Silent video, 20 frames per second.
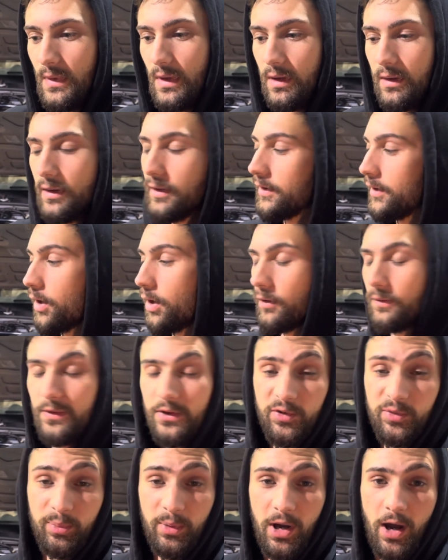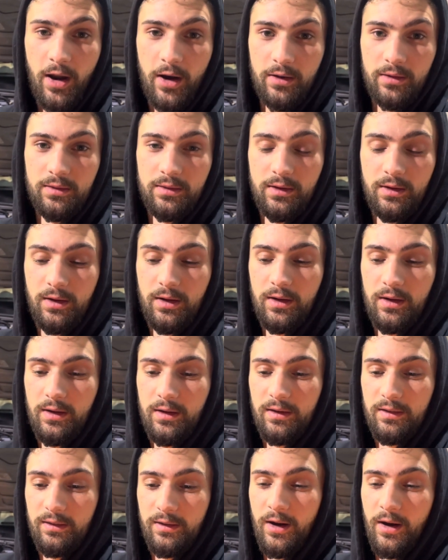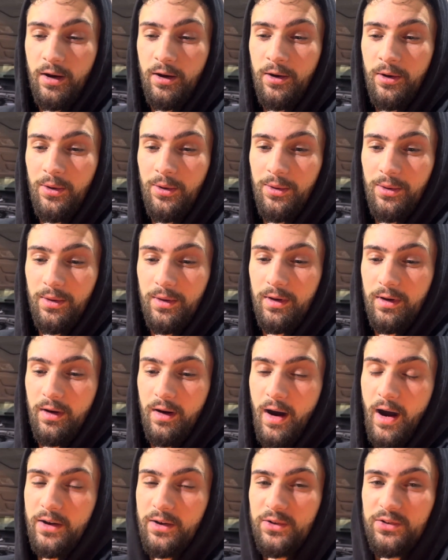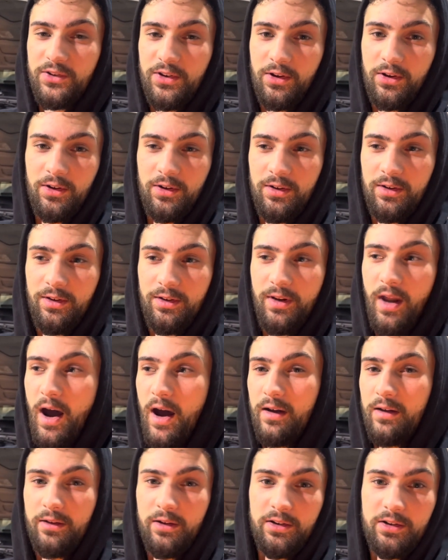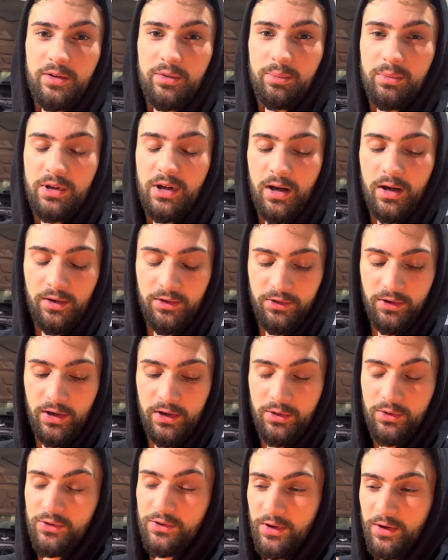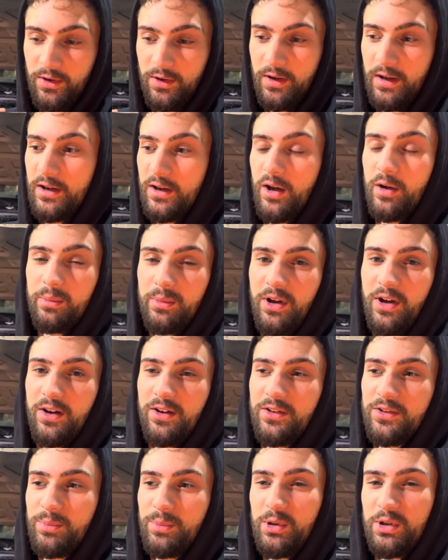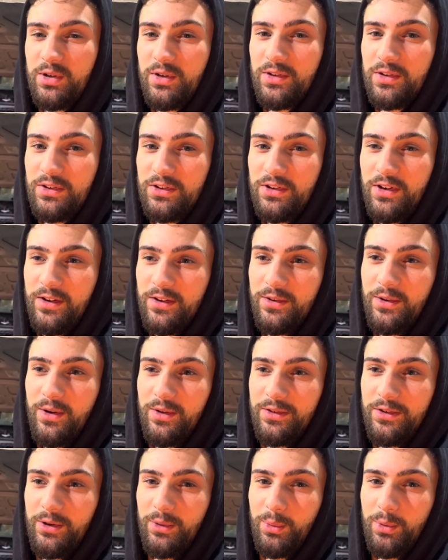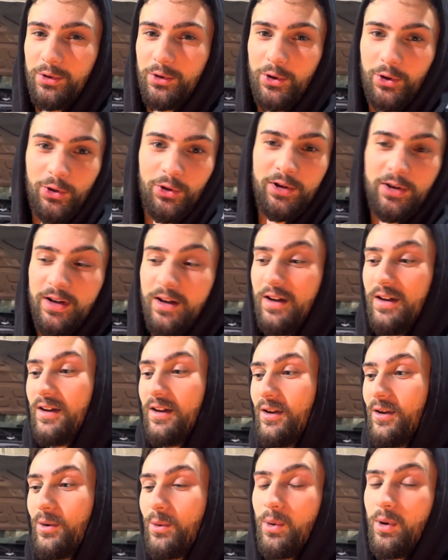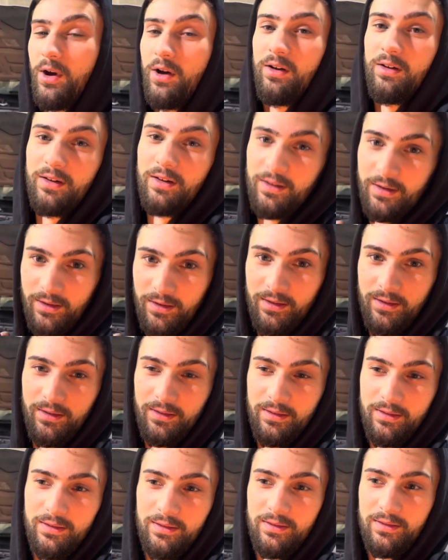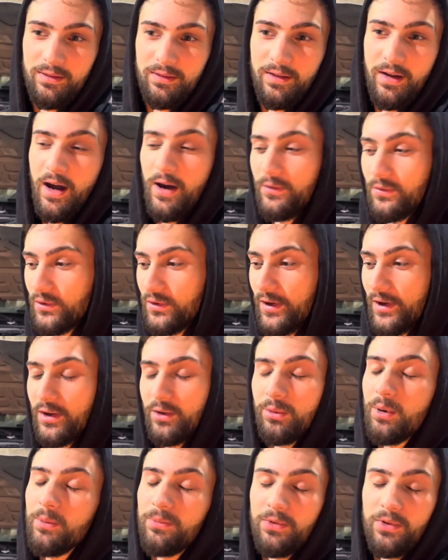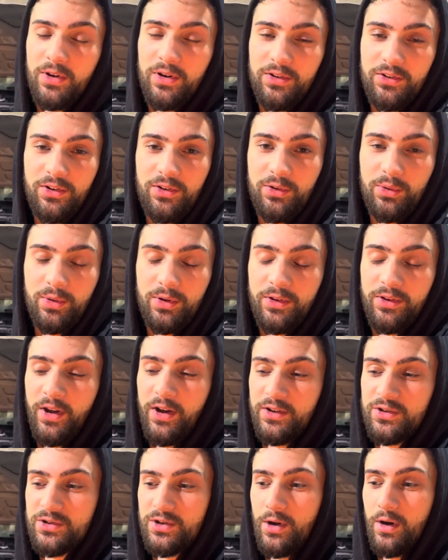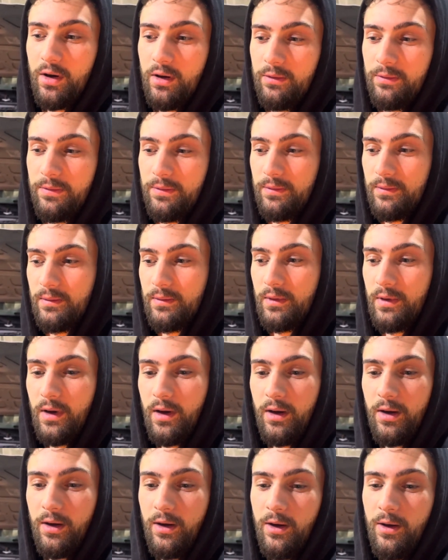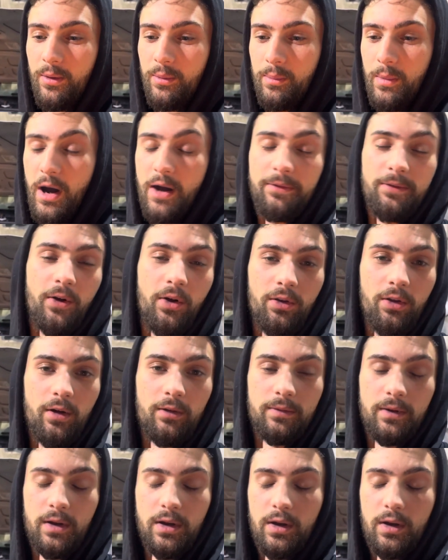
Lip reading: And got offered this Miata. Now, I used to not like Miatas and I used to hate on Miatas because I thought they were girly. Well, after taking a rip for this and doing the test drive, I fell in love.